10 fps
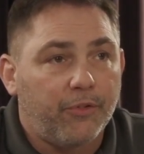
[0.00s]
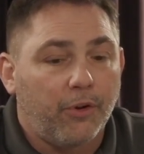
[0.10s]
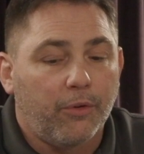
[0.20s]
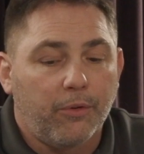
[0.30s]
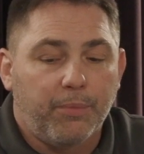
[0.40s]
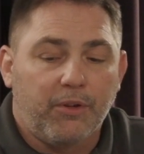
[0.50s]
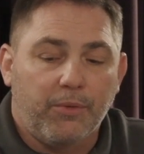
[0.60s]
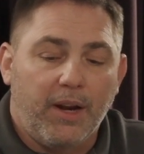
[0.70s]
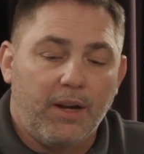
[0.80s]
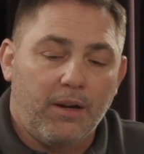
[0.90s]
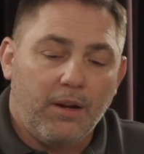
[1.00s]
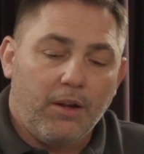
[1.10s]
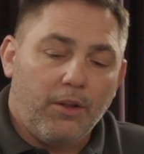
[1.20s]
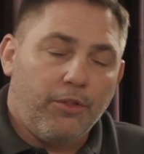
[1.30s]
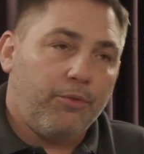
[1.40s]
So between
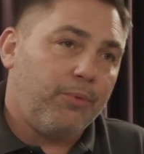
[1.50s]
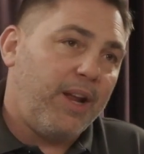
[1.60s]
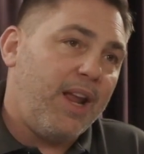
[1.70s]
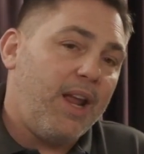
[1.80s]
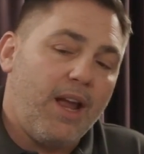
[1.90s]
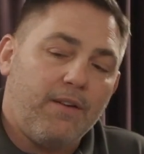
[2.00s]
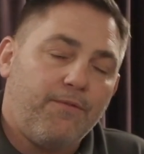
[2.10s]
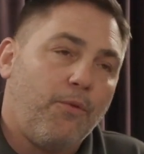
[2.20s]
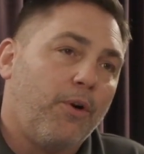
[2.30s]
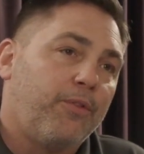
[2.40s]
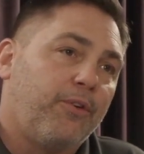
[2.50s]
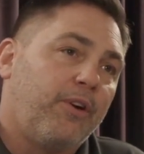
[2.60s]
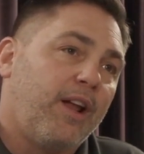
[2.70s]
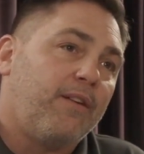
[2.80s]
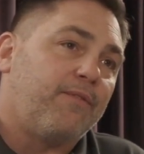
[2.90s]
3 and
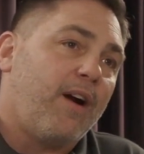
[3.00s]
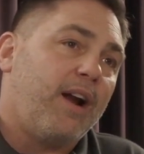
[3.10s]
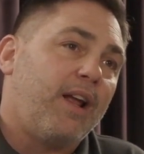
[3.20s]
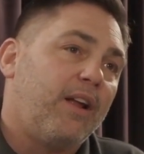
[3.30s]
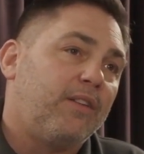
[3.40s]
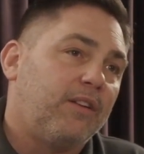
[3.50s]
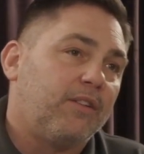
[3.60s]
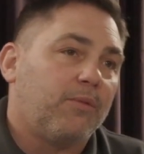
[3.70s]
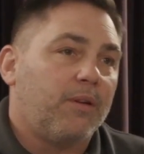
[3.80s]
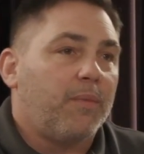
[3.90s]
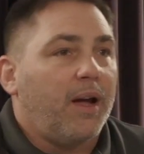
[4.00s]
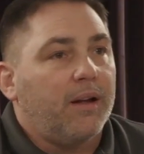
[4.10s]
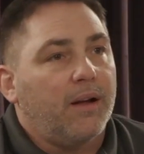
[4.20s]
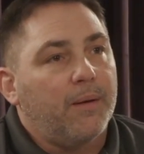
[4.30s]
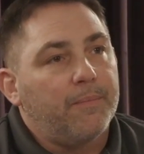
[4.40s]
4:30 on Fridays is one of my